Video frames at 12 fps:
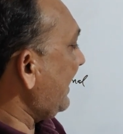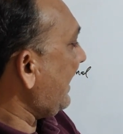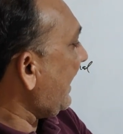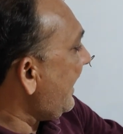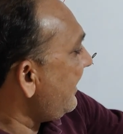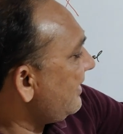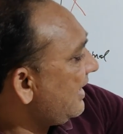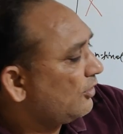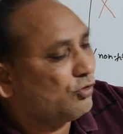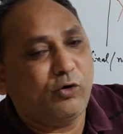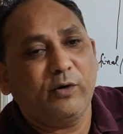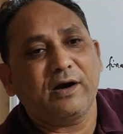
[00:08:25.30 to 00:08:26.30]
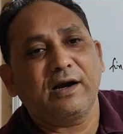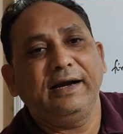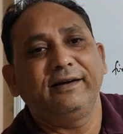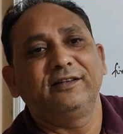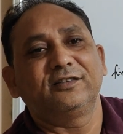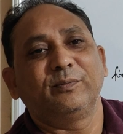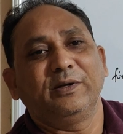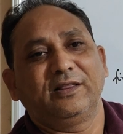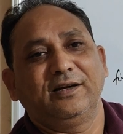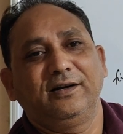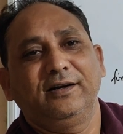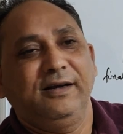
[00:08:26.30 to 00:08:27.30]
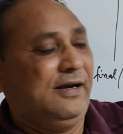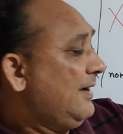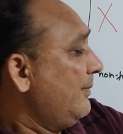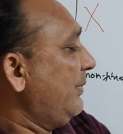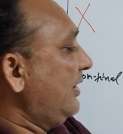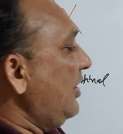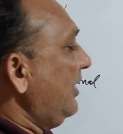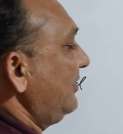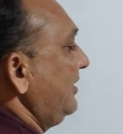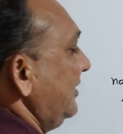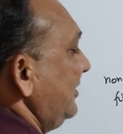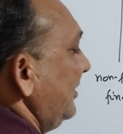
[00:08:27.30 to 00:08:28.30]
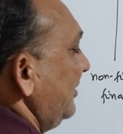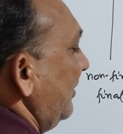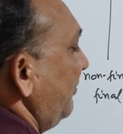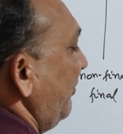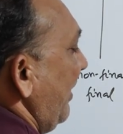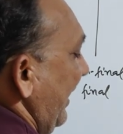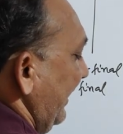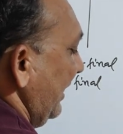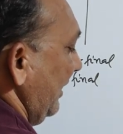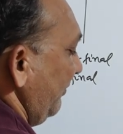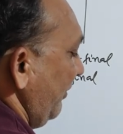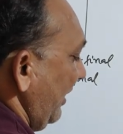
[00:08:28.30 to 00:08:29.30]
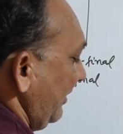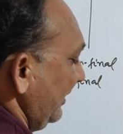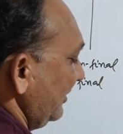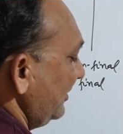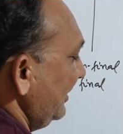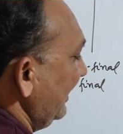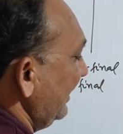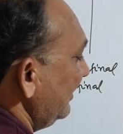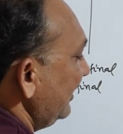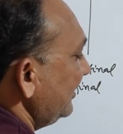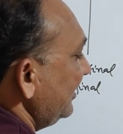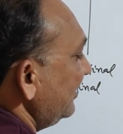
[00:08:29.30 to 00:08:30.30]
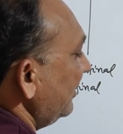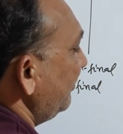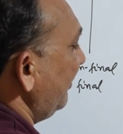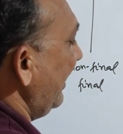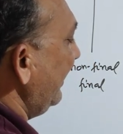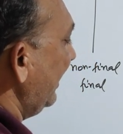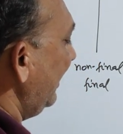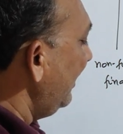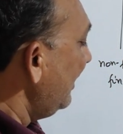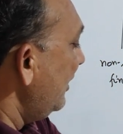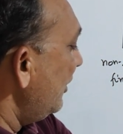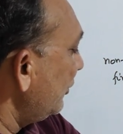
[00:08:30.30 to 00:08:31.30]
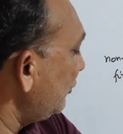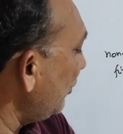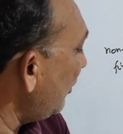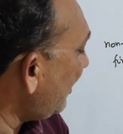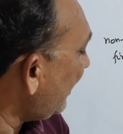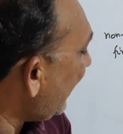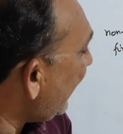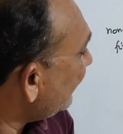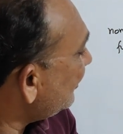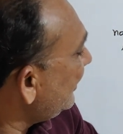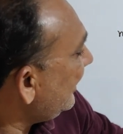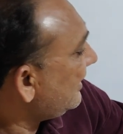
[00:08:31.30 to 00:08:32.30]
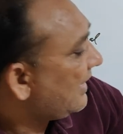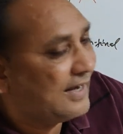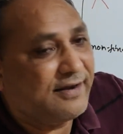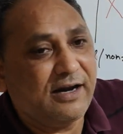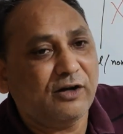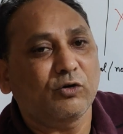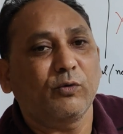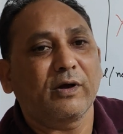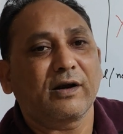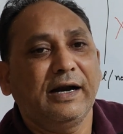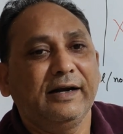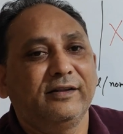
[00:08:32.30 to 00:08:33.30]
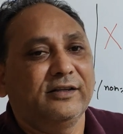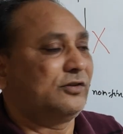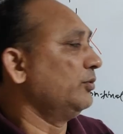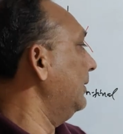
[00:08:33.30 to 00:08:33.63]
cannot override this method, because this is the final for this D. This is the final, so class D cannot override this